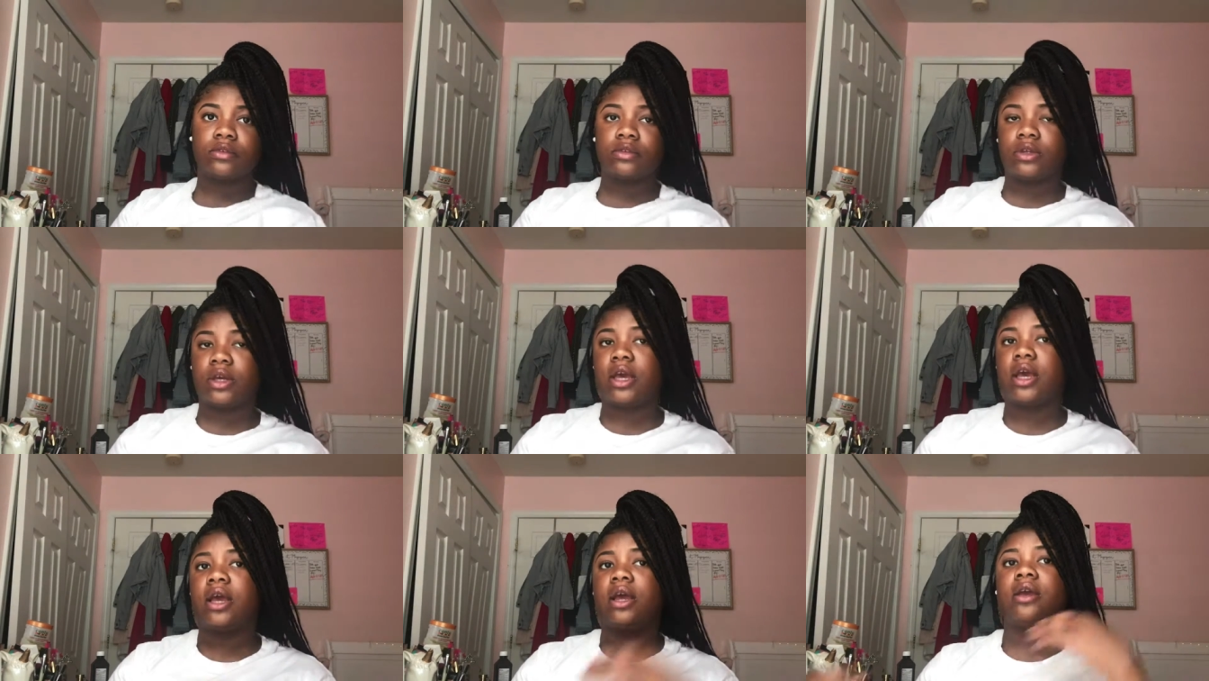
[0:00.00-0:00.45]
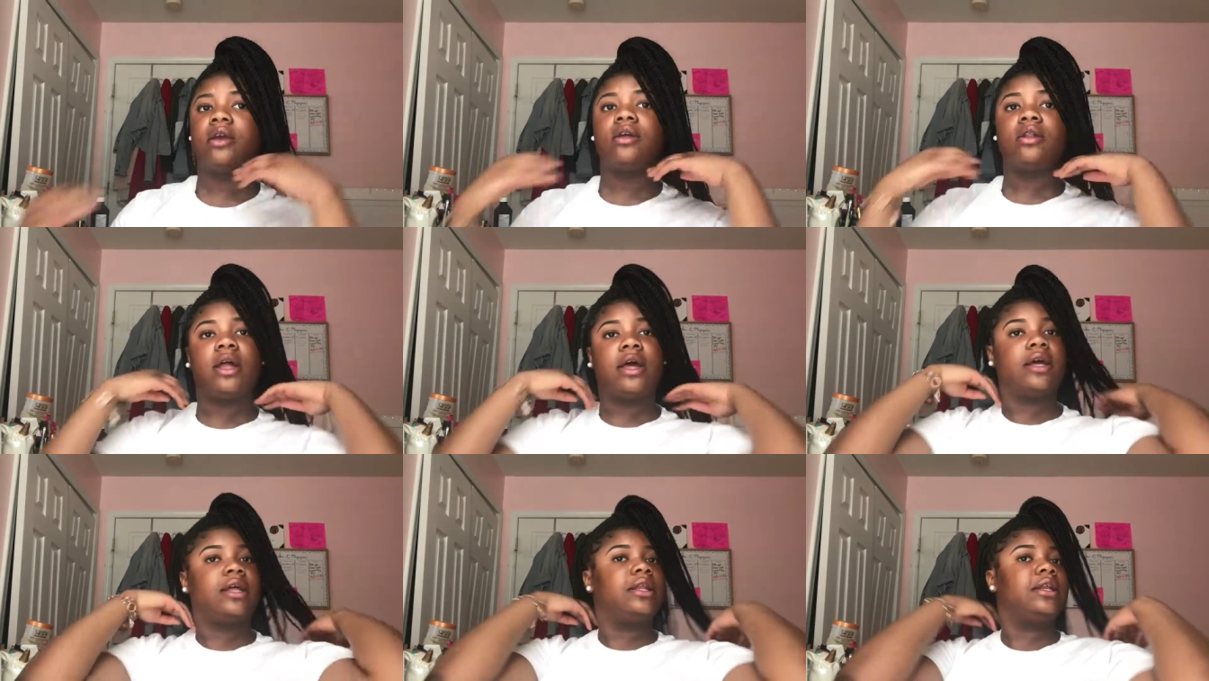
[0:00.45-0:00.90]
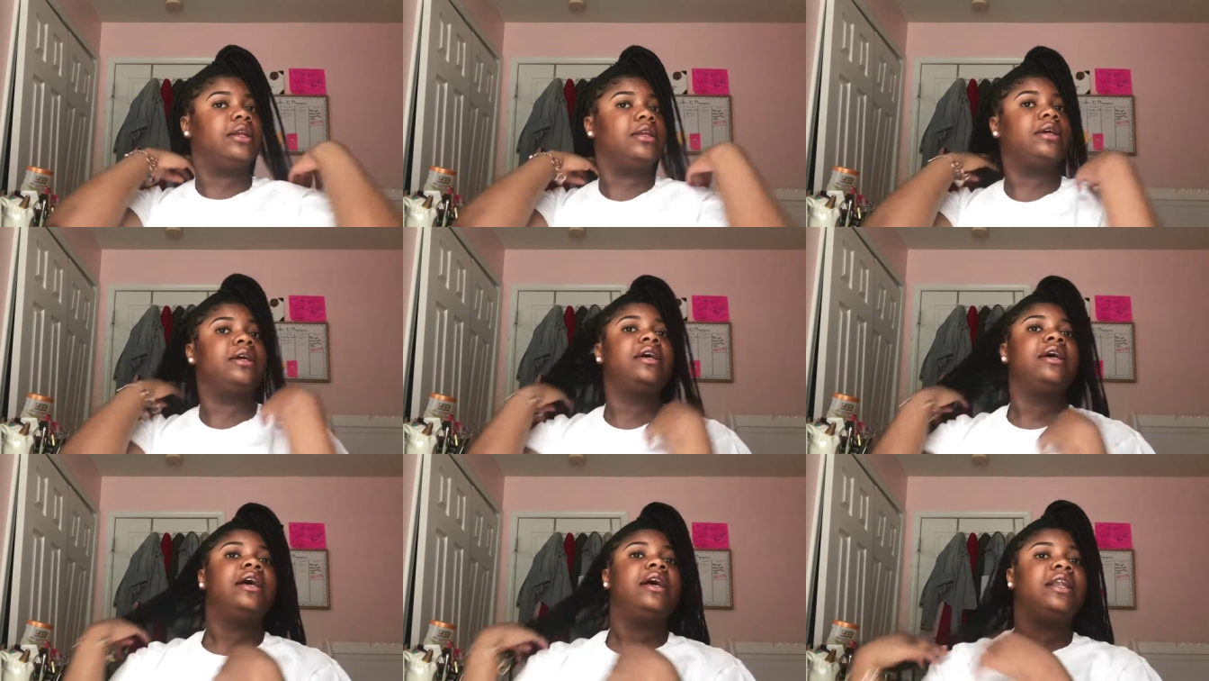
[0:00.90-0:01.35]
Okay, like
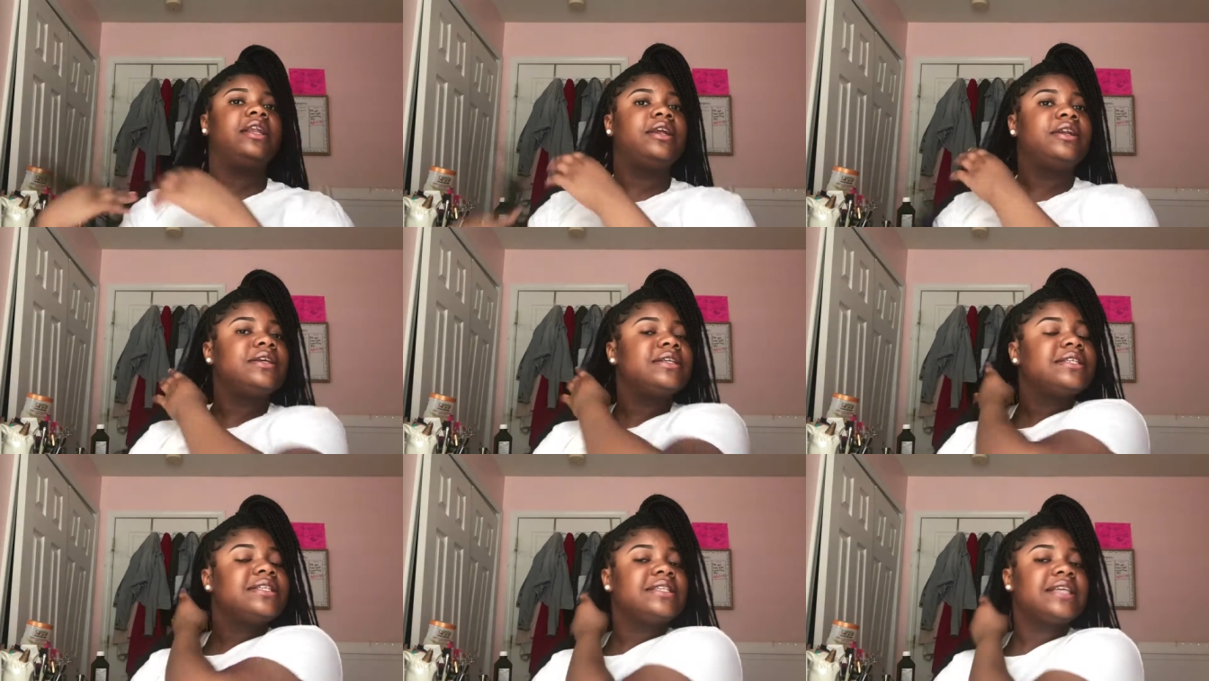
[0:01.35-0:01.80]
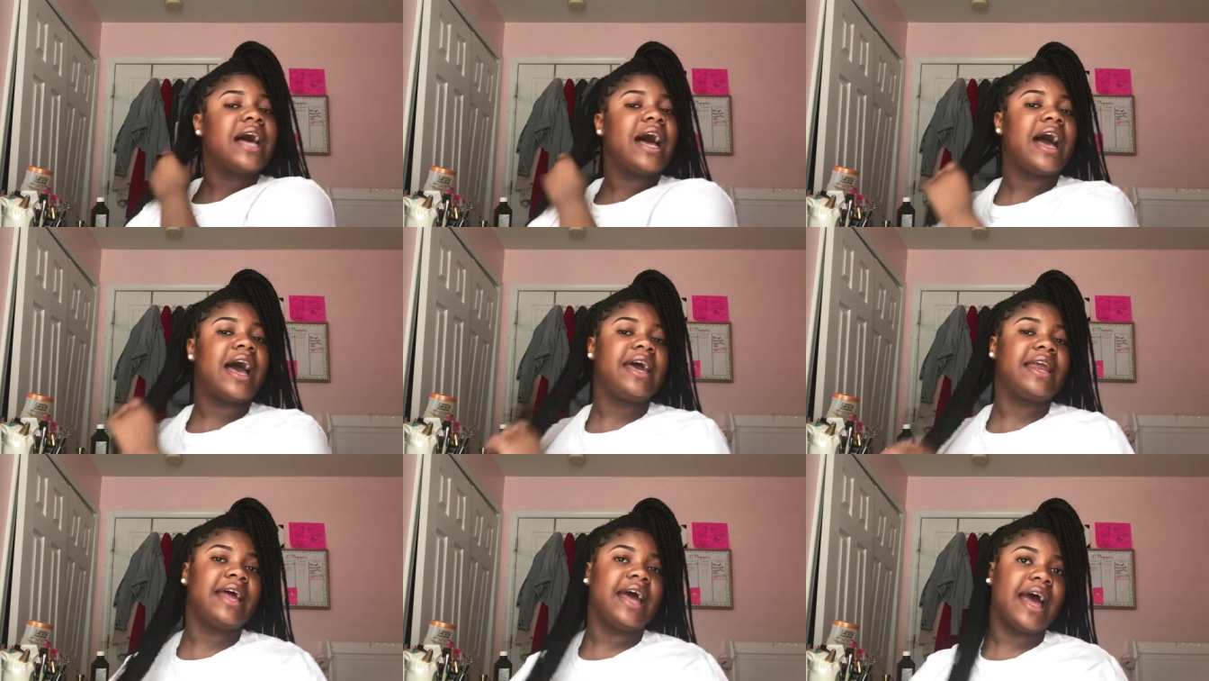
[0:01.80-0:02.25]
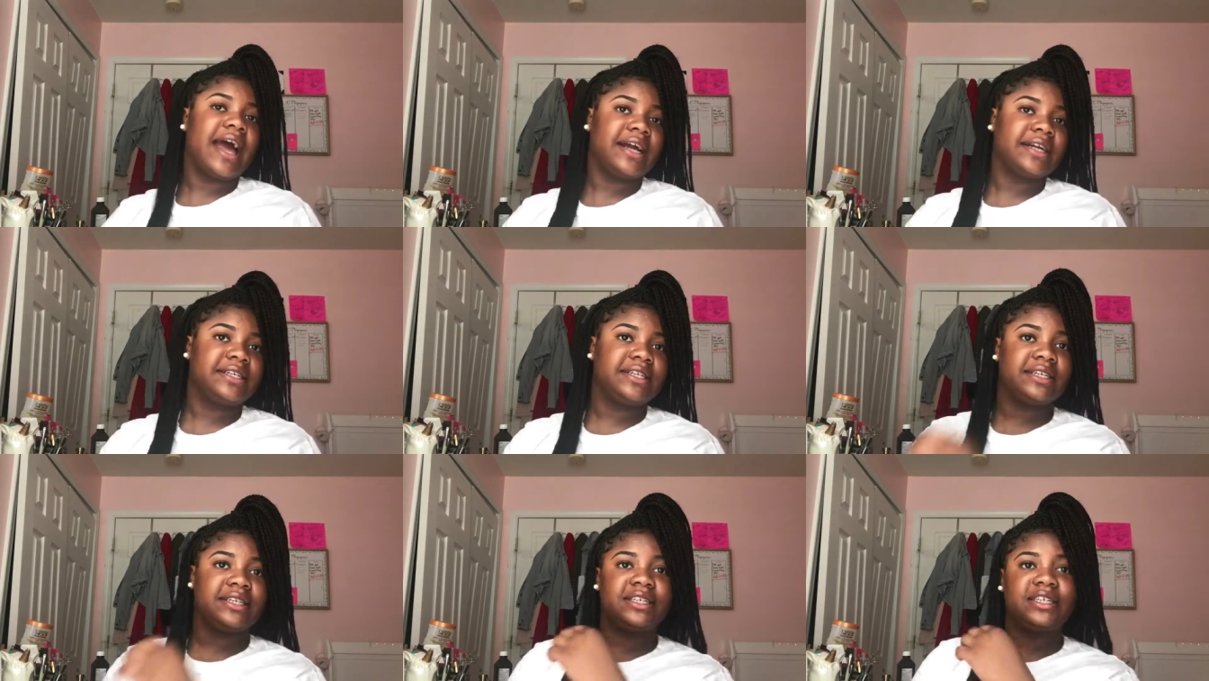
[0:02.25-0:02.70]
a little side
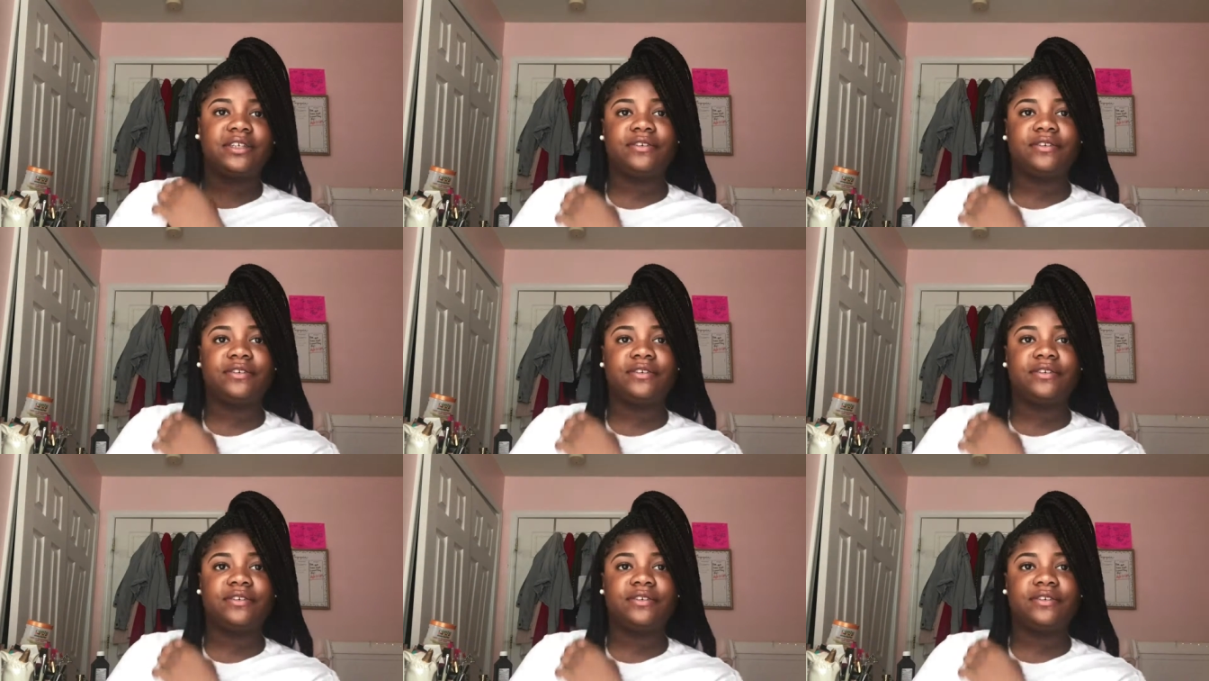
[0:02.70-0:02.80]
action.